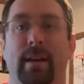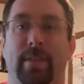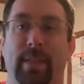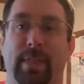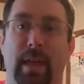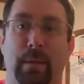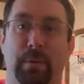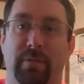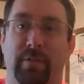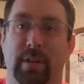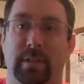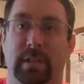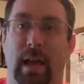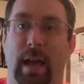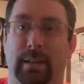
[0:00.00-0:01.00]
I think that'd be
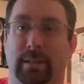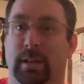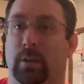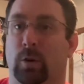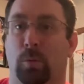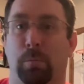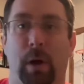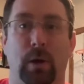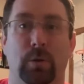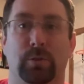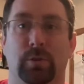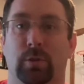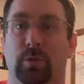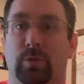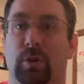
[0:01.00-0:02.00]
fantastic, or
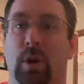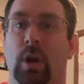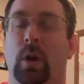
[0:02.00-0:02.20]
posters,